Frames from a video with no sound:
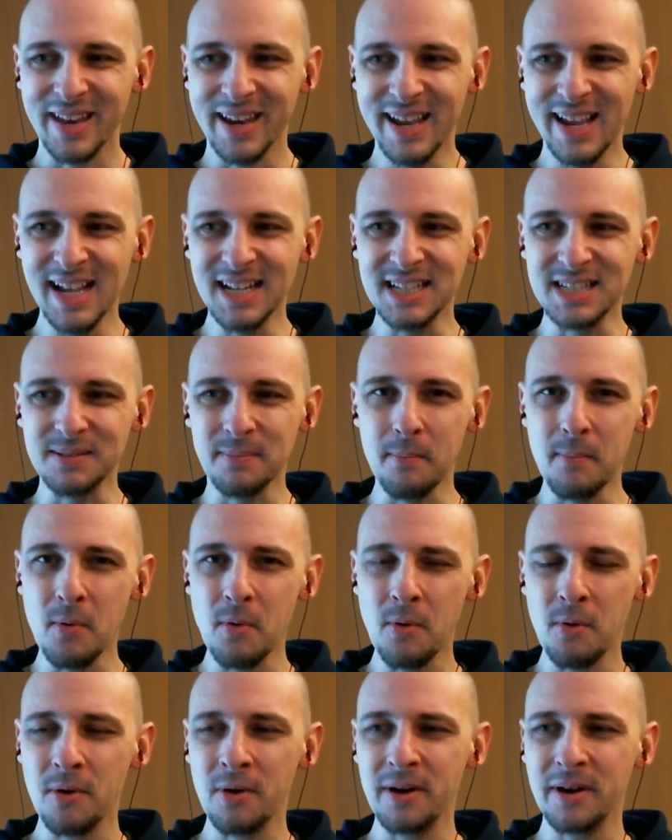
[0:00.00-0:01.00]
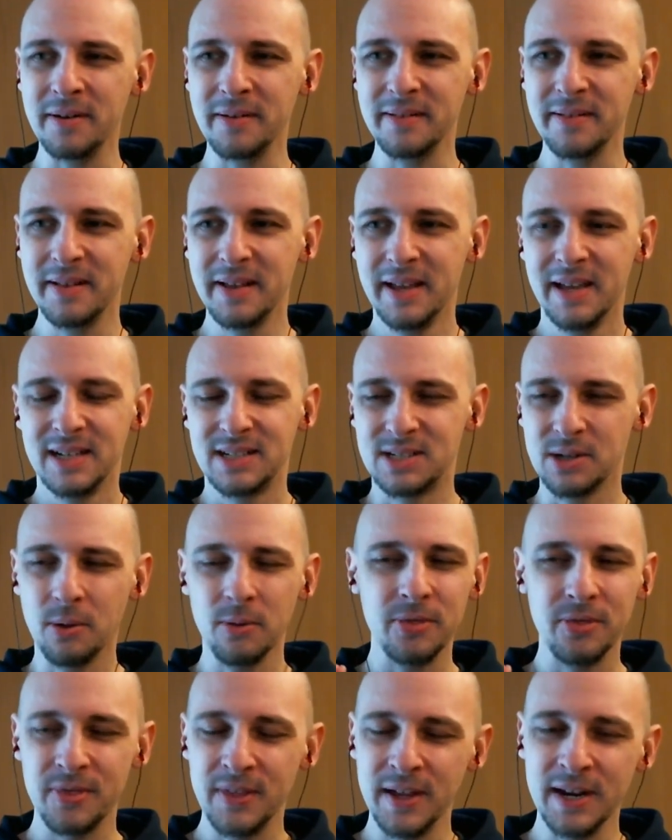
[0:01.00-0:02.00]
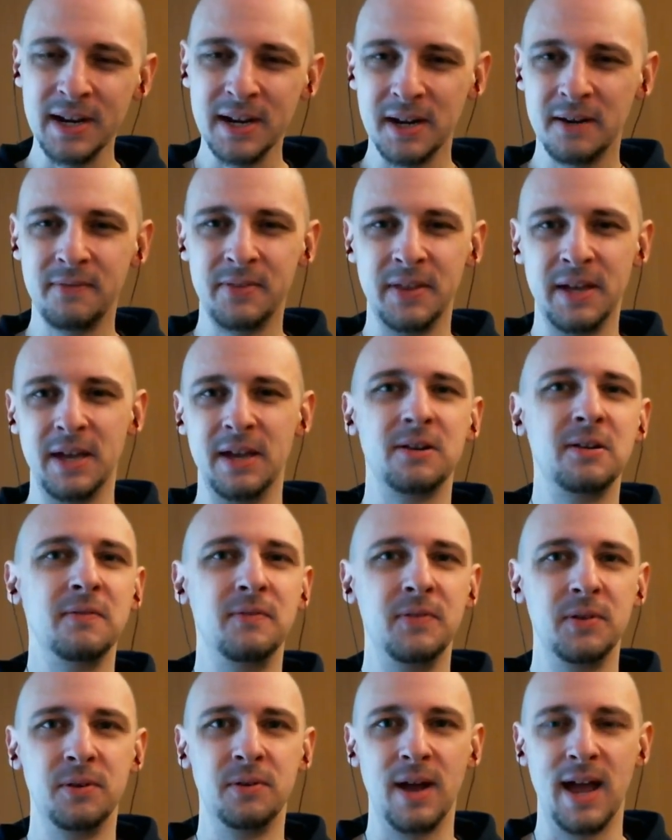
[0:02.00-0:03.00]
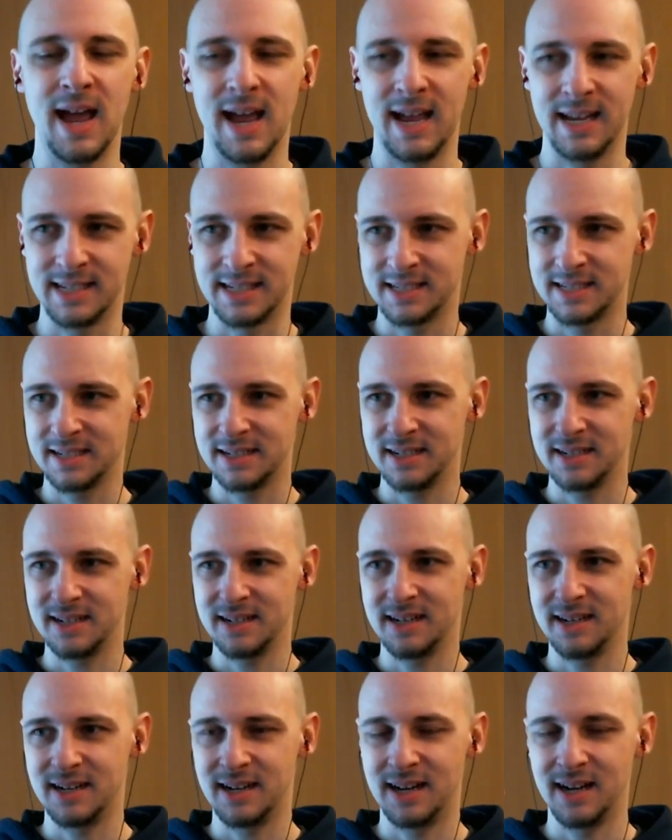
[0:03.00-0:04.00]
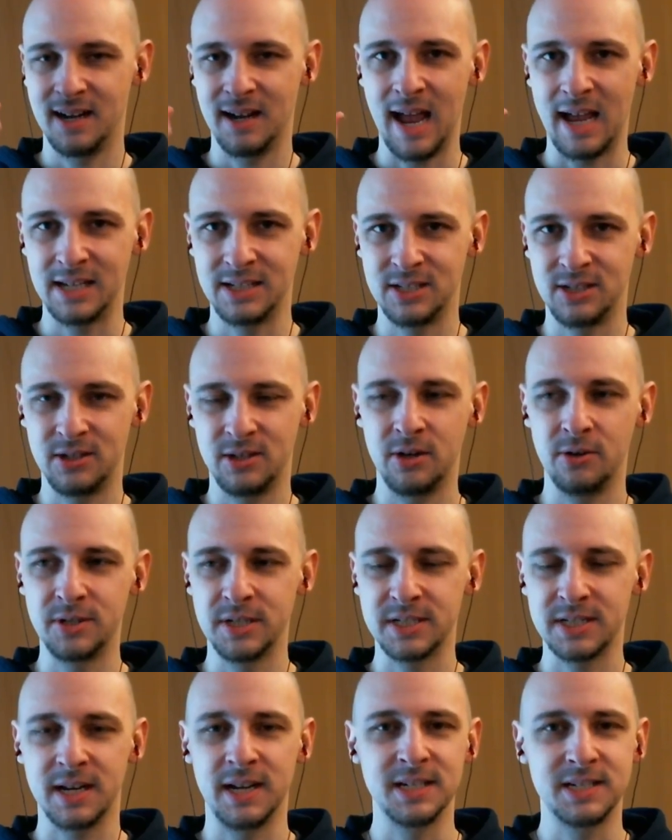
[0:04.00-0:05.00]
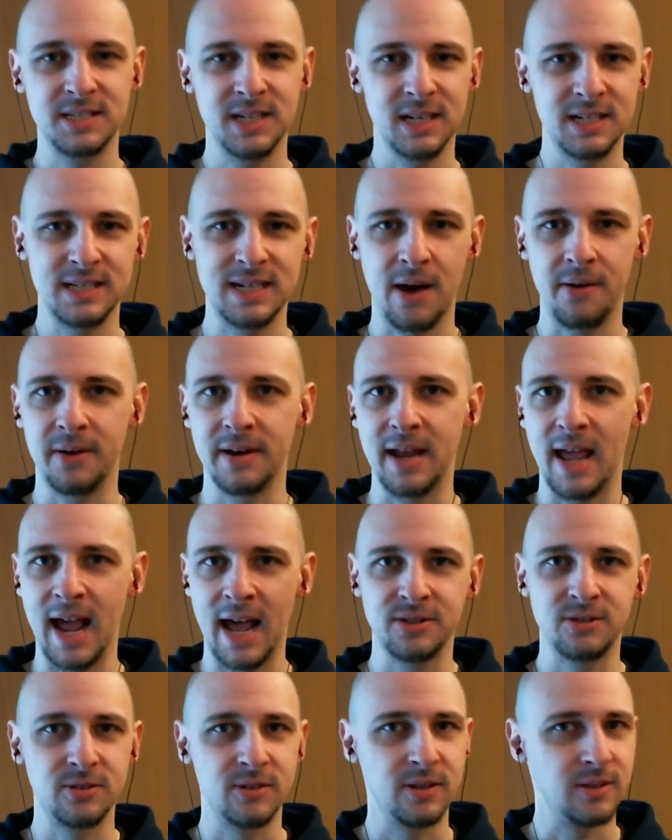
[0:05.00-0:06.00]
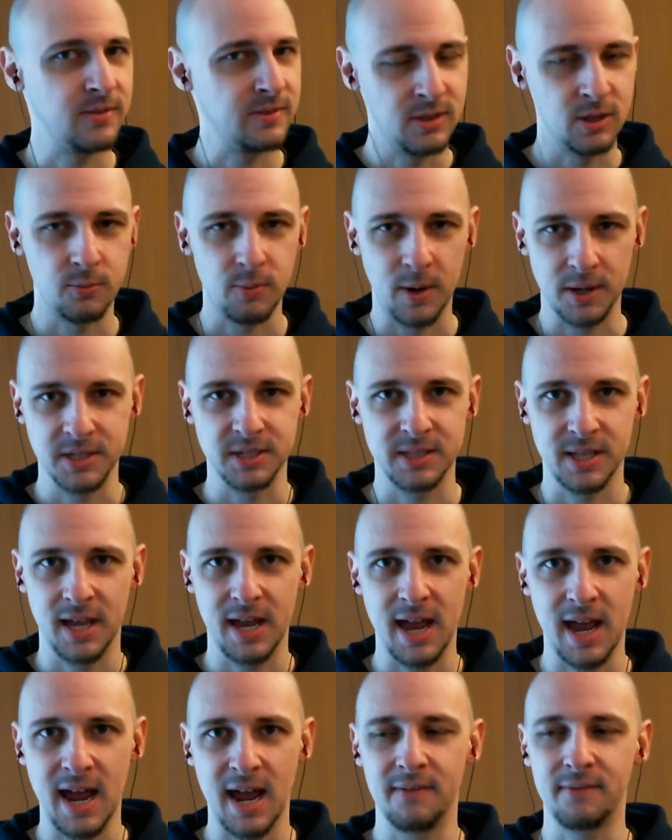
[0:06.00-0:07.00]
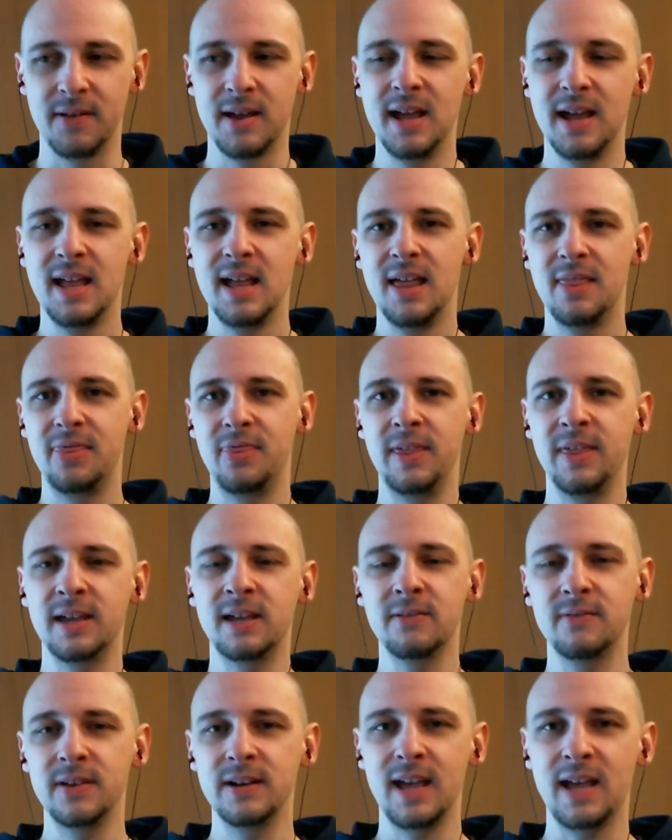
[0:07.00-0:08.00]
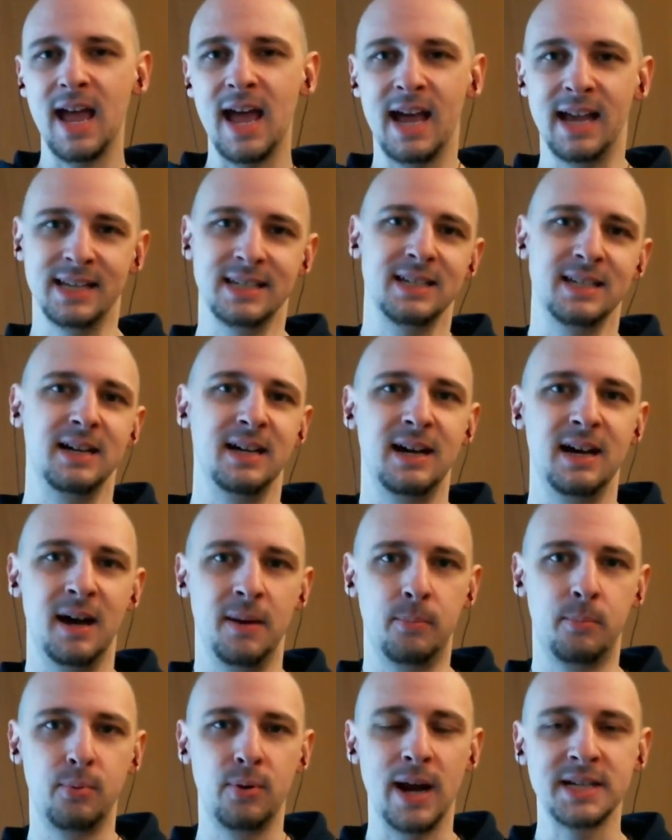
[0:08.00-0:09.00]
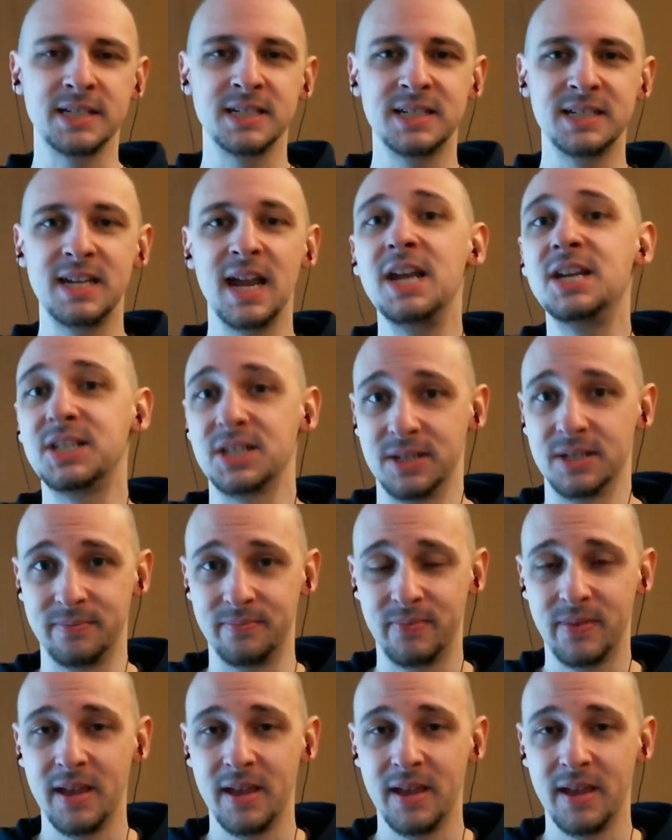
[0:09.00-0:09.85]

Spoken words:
it's more, don't think of the interview as you're just gonna sit down and answer the questions they have. Think of it as a presentation,